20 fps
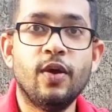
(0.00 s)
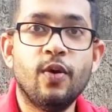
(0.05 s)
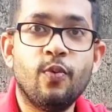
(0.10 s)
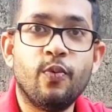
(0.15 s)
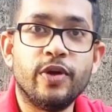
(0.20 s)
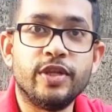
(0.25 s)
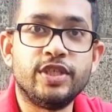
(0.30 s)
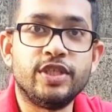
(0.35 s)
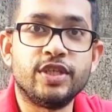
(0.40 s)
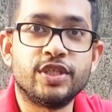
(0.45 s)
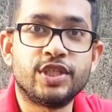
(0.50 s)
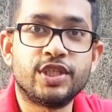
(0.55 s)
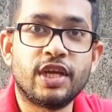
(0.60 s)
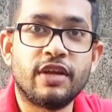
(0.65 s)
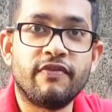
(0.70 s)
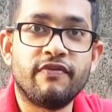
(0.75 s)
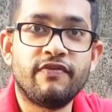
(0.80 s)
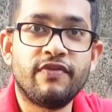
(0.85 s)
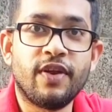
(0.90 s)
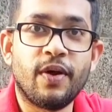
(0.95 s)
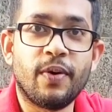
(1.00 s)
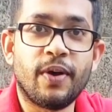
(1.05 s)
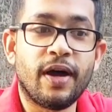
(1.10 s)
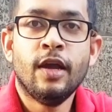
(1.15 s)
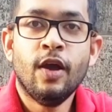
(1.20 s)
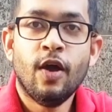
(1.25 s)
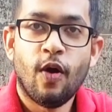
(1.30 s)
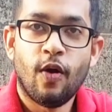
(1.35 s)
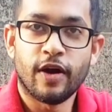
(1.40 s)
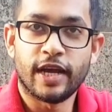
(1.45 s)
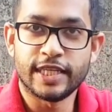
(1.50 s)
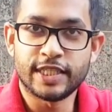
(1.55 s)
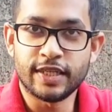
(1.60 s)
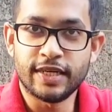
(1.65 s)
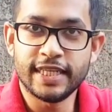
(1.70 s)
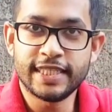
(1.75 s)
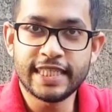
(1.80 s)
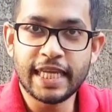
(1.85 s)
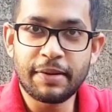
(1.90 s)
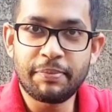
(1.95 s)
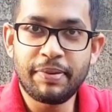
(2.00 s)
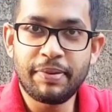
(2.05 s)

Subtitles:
with your sunflower. Okay, so let's get